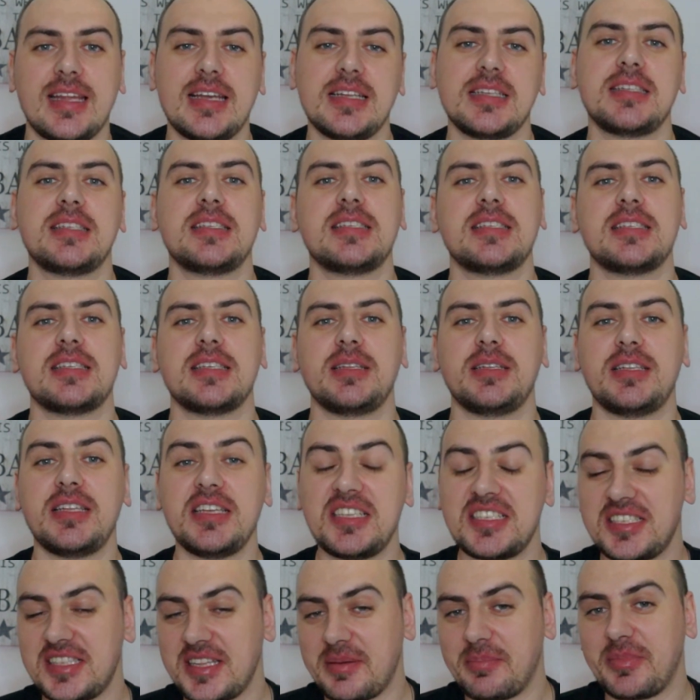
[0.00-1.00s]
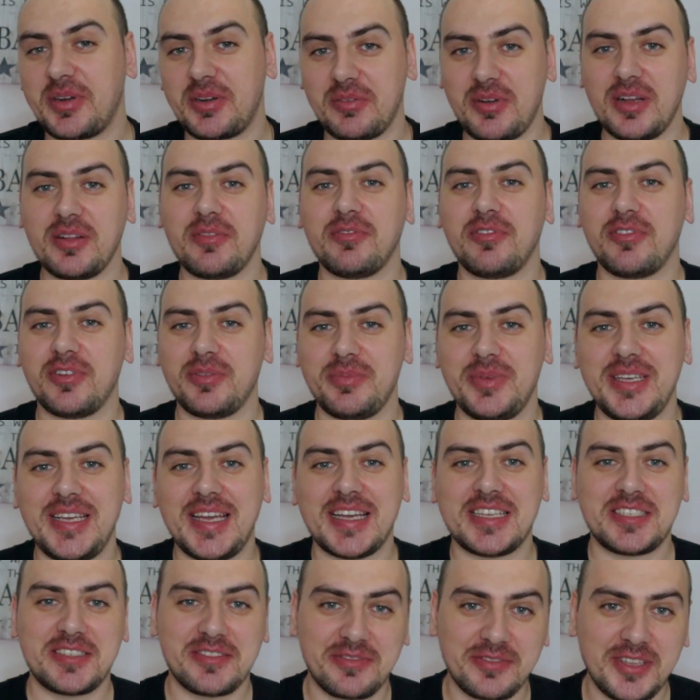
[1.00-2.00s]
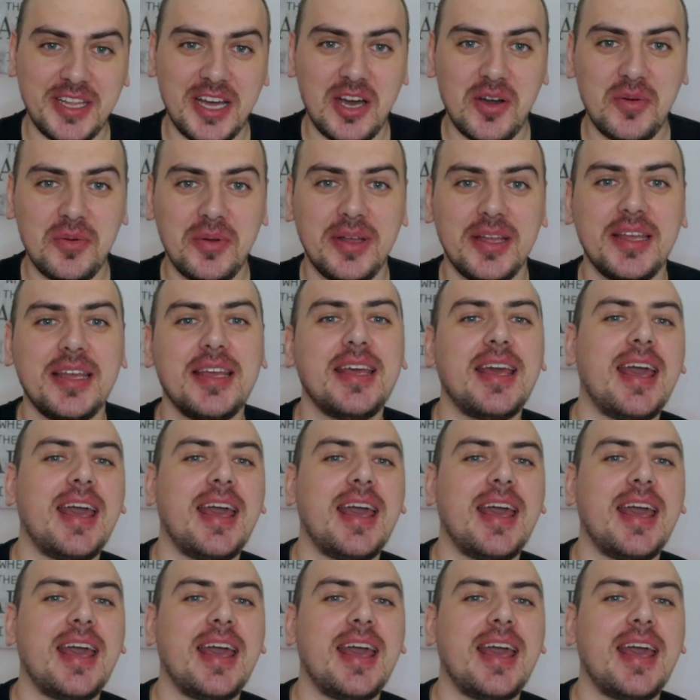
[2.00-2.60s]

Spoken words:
That's dish number one for me as of now.